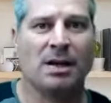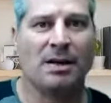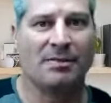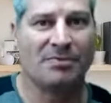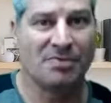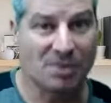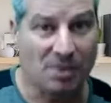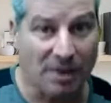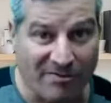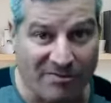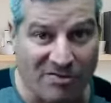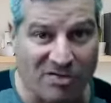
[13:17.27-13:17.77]

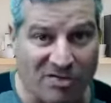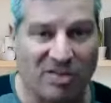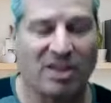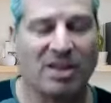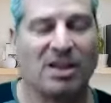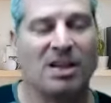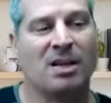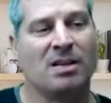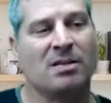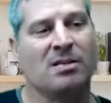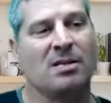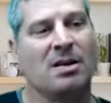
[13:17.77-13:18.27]
I've
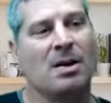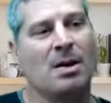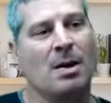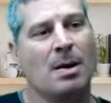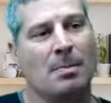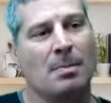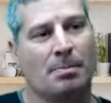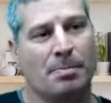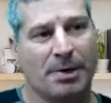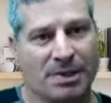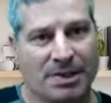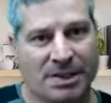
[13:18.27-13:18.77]
seen it
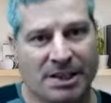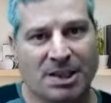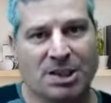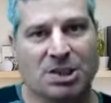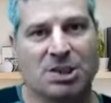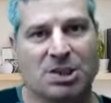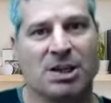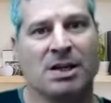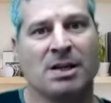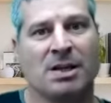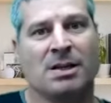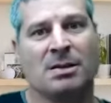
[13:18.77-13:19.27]

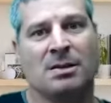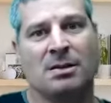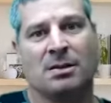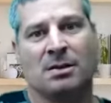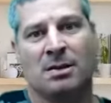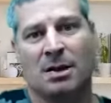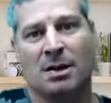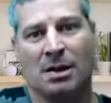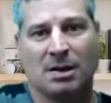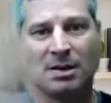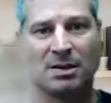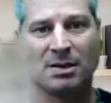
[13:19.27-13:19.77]
partitioned,
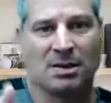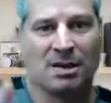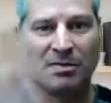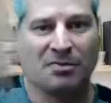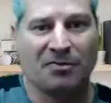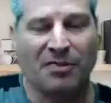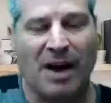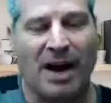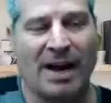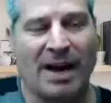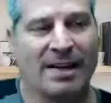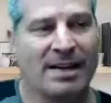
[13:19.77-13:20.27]

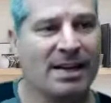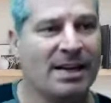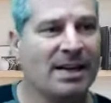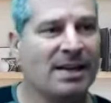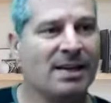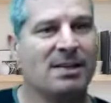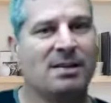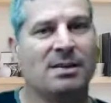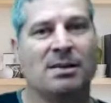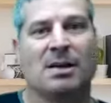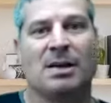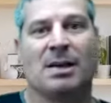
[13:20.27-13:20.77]

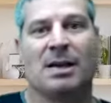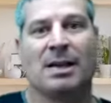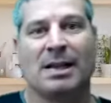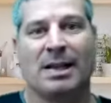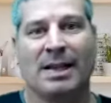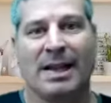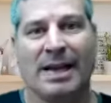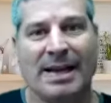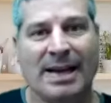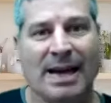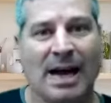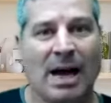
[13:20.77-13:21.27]
divided,
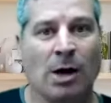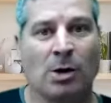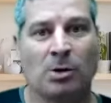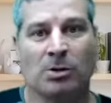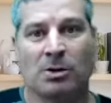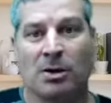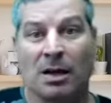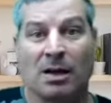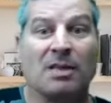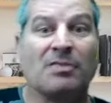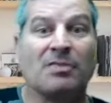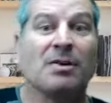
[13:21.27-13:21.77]

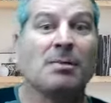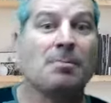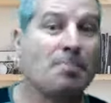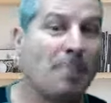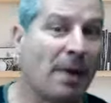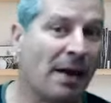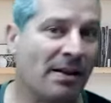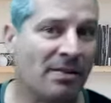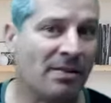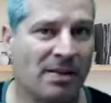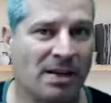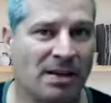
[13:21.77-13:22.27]
layout, even
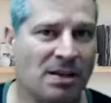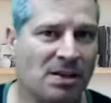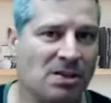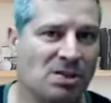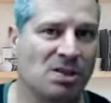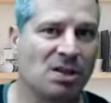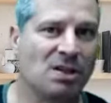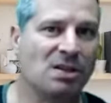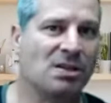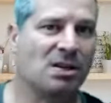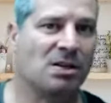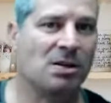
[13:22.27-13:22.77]
painted
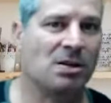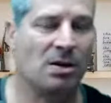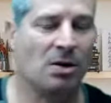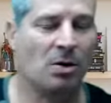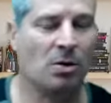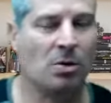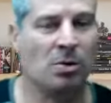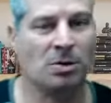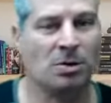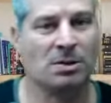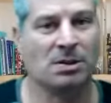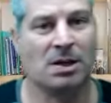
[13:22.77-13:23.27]
in their
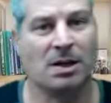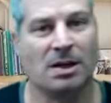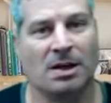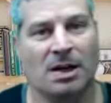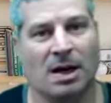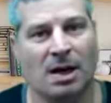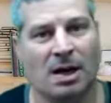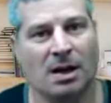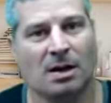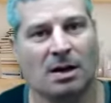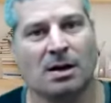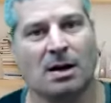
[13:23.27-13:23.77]
own kind
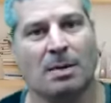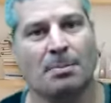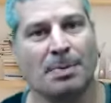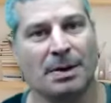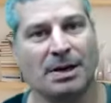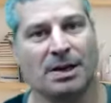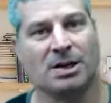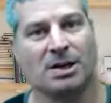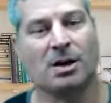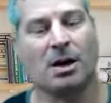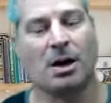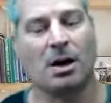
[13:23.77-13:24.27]
of
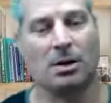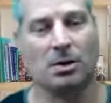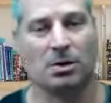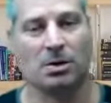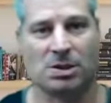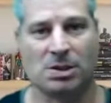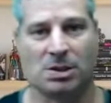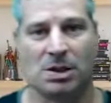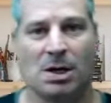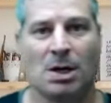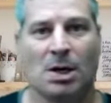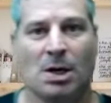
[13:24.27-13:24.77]
company
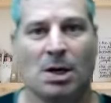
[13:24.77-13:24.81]
colors.